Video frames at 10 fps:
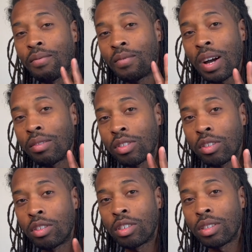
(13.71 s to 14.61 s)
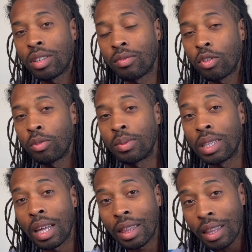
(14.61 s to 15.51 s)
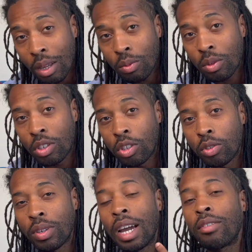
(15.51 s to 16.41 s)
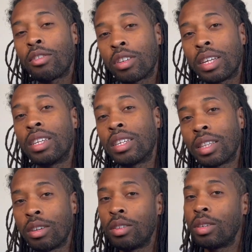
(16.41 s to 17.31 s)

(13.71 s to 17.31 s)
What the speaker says: 5 surgeons have told me that they would do after getting their knee